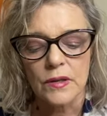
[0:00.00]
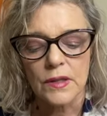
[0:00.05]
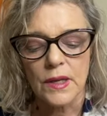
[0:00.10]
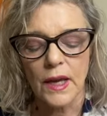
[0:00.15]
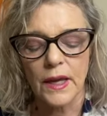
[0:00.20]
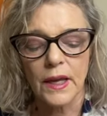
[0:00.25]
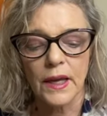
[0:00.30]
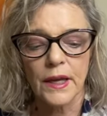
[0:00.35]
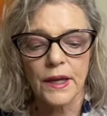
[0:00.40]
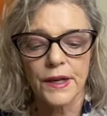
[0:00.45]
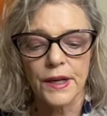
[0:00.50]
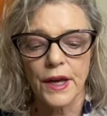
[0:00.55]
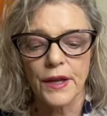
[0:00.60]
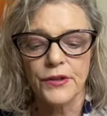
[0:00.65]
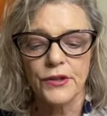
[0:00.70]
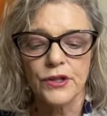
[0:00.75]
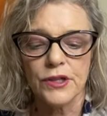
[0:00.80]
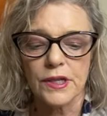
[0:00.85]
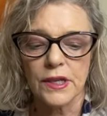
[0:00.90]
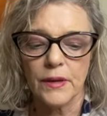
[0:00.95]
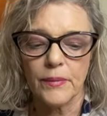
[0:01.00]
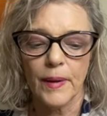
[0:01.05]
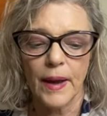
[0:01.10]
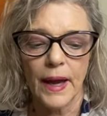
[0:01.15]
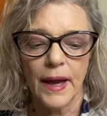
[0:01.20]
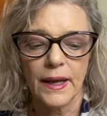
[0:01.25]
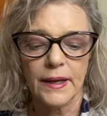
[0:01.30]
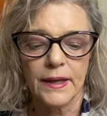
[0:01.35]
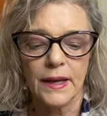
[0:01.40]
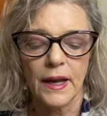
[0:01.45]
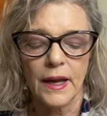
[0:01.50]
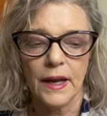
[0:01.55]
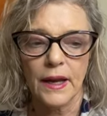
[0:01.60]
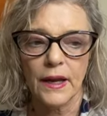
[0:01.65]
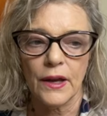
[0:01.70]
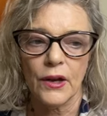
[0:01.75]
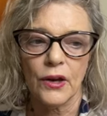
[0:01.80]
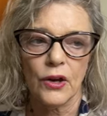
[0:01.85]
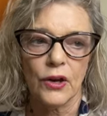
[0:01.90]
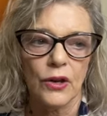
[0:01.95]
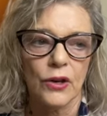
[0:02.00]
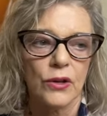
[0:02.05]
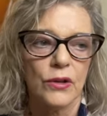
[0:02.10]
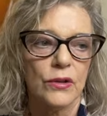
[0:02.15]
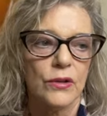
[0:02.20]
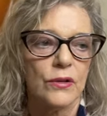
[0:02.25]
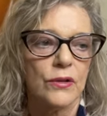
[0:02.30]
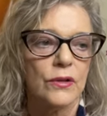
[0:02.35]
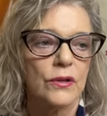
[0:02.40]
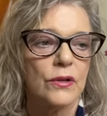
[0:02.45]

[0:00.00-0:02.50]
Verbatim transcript: Taking another deep inhale